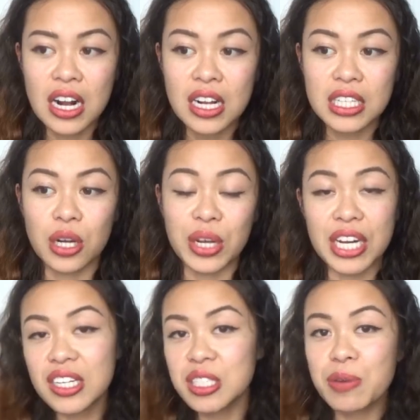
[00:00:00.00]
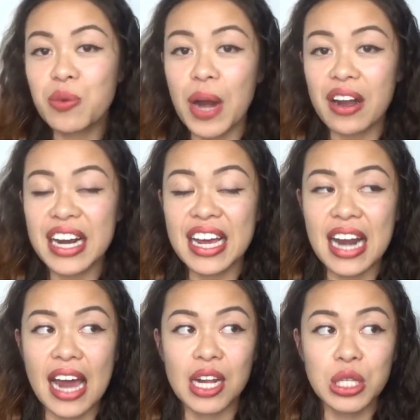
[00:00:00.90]
So here's me wearing it
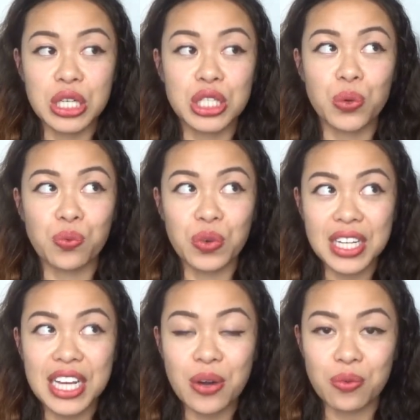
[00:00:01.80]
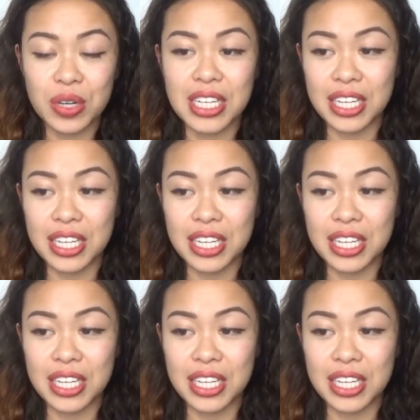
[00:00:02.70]
and it looks really